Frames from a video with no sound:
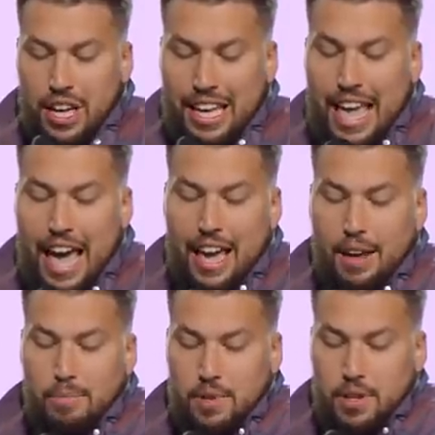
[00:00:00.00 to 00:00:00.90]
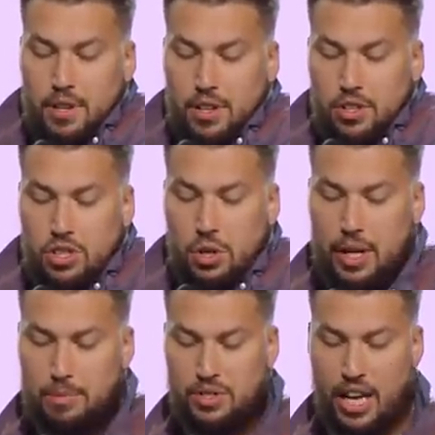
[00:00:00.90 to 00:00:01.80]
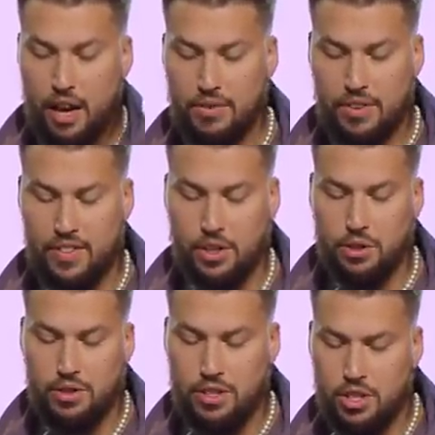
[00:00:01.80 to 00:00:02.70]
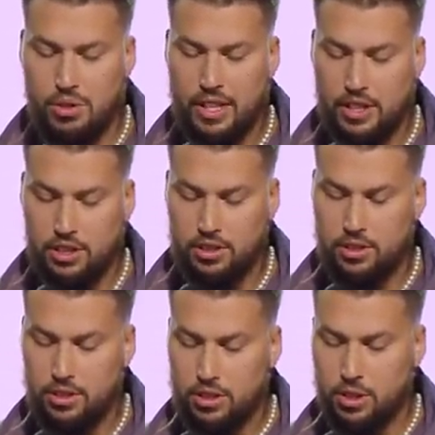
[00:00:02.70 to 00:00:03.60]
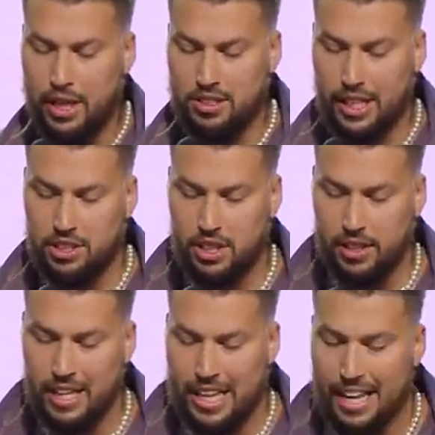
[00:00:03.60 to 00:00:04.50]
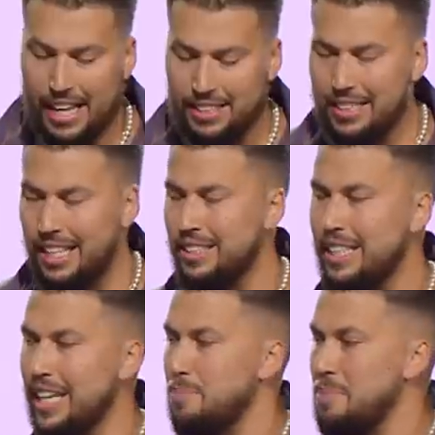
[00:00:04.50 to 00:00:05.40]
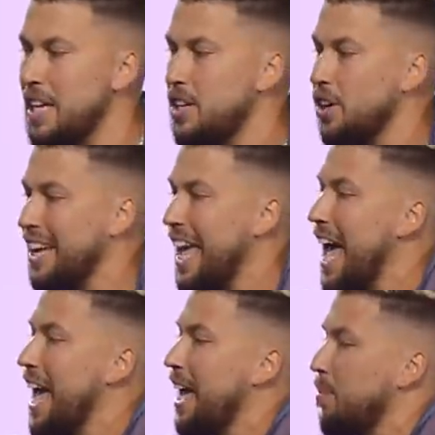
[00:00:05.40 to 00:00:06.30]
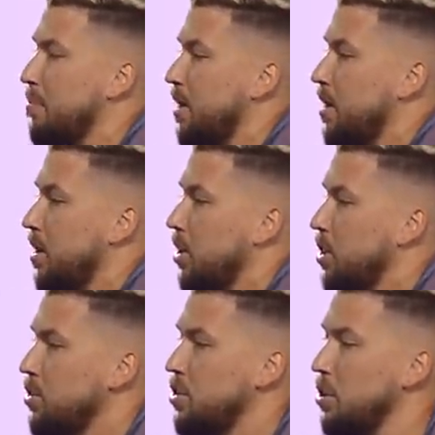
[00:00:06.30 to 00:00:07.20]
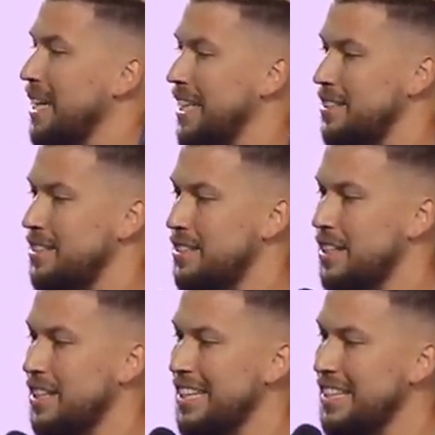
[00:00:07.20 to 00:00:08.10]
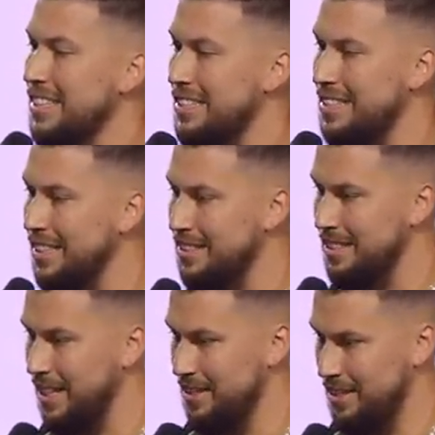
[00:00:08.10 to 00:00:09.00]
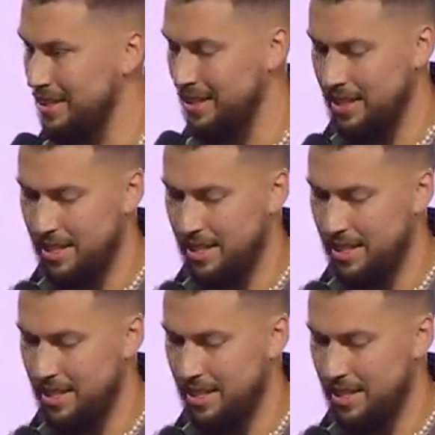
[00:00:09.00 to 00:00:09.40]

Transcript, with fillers: came to himself. In the New Living Translation, it says, then Peter came to his senses.